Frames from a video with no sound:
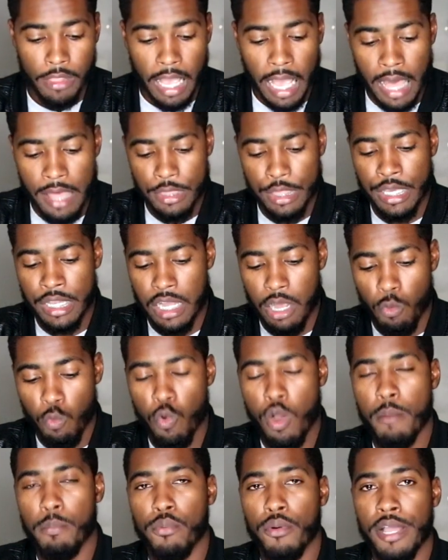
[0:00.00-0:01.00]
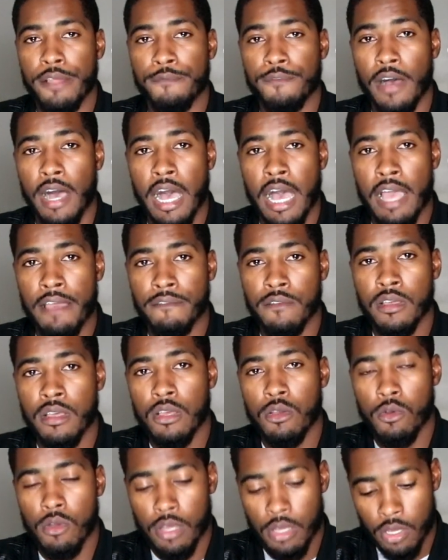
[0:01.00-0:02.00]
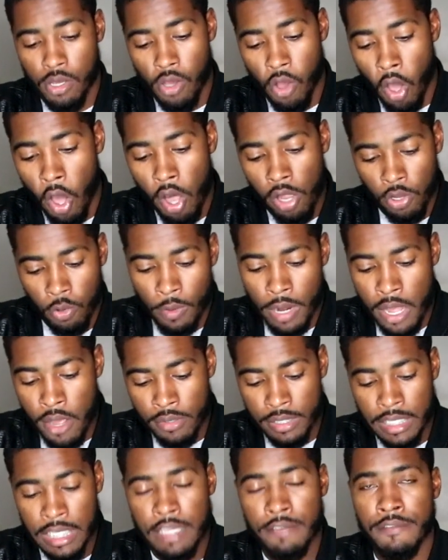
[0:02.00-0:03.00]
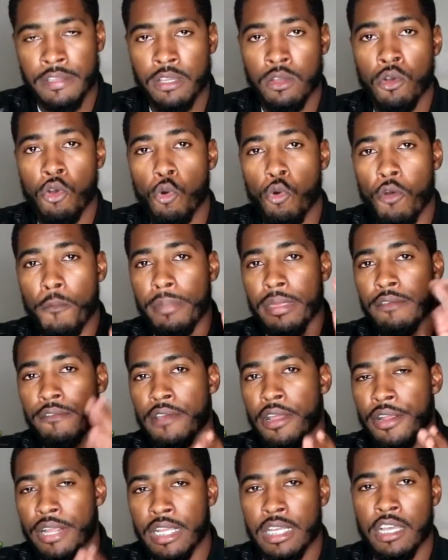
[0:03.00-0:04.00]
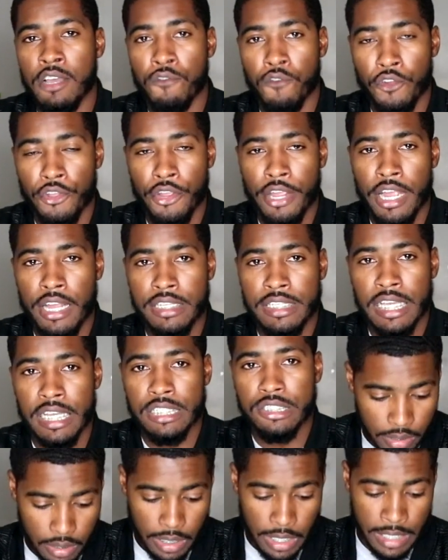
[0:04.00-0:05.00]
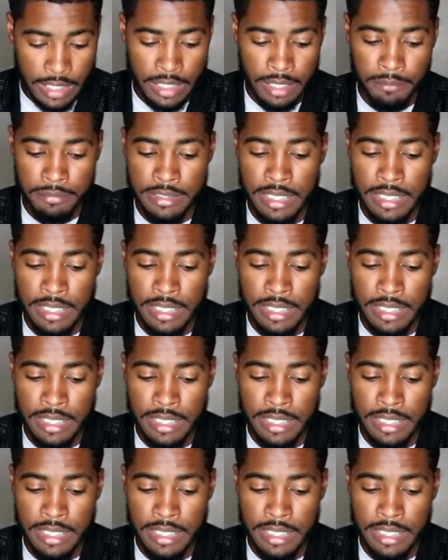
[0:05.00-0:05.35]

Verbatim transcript: I think a 1.5 all around even will be very good for your hair texture. And them